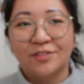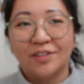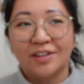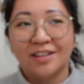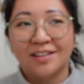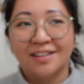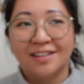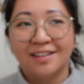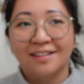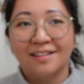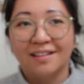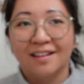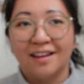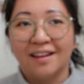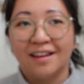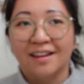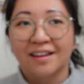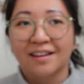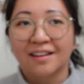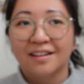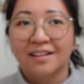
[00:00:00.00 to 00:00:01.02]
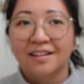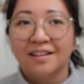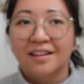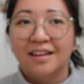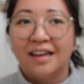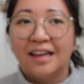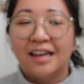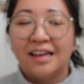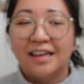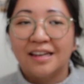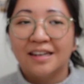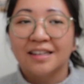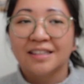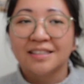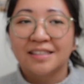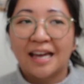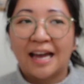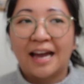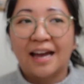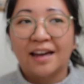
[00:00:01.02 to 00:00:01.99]
feeling like it
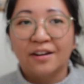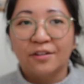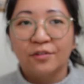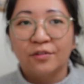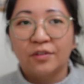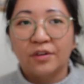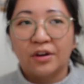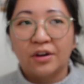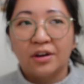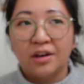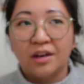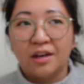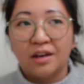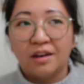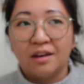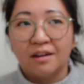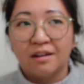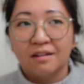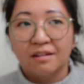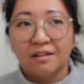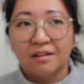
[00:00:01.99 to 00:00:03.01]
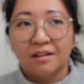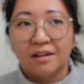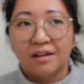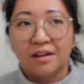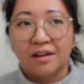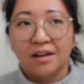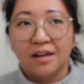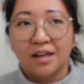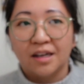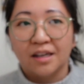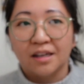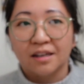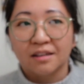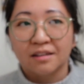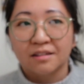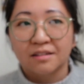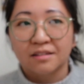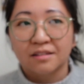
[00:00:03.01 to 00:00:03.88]
has had a very uh,